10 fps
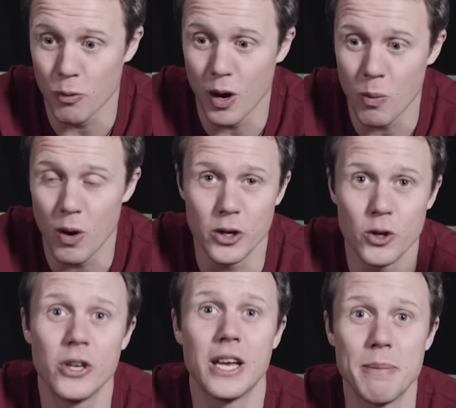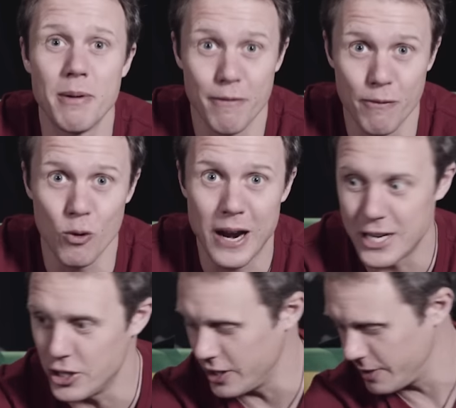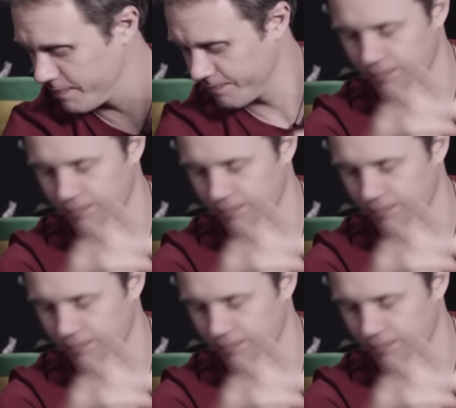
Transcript: the right one, you could keep it for ages.